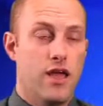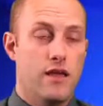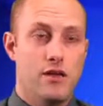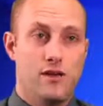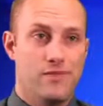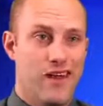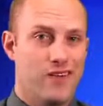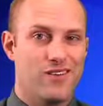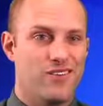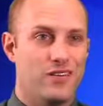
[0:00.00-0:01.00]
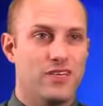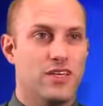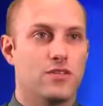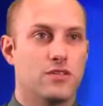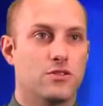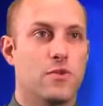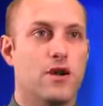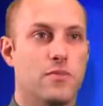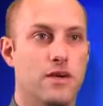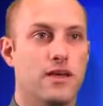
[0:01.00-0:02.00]
in a matter of 15 to
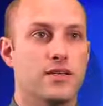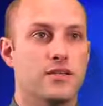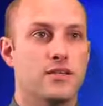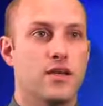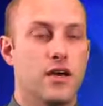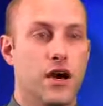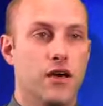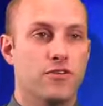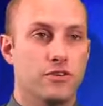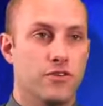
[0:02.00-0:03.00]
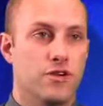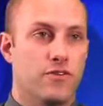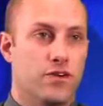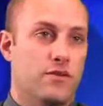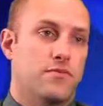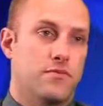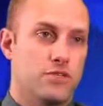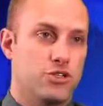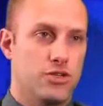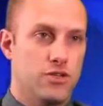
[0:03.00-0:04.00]
20 minutes of a server
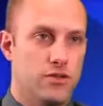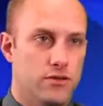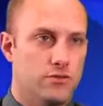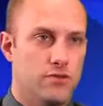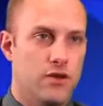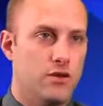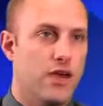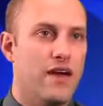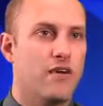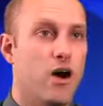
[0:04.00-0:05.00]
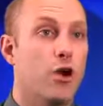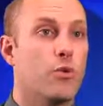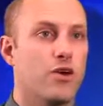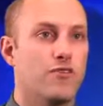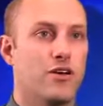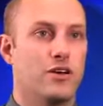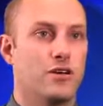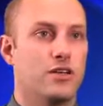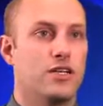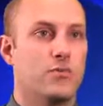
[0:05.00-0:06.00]
should you know, we have a hardware
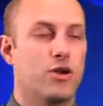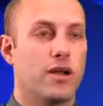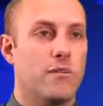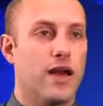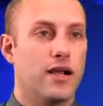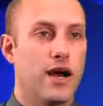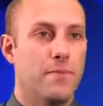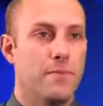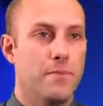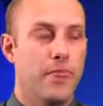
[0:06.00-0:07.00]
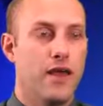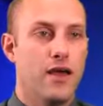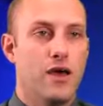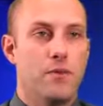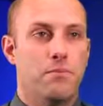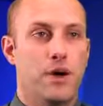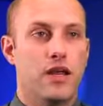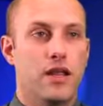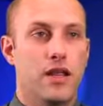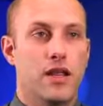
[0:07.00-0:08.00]
failure and need to bring it back up.
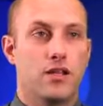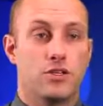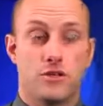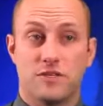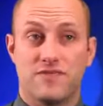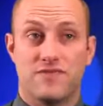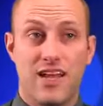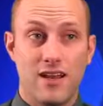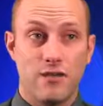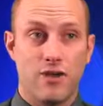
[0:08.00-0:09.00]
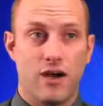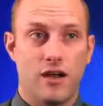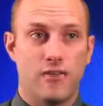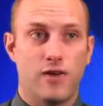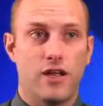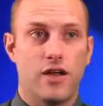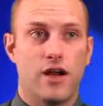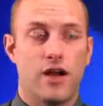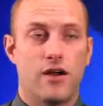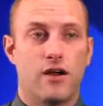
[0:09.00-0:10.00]
But in terms of data recovery,
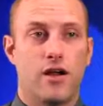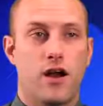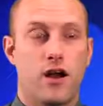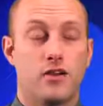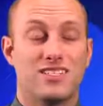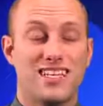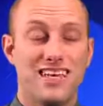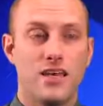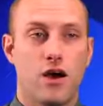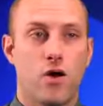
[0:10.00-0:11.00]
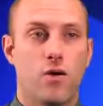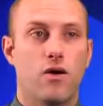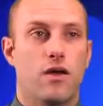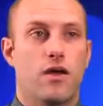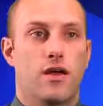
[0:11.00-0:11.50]
our, our TO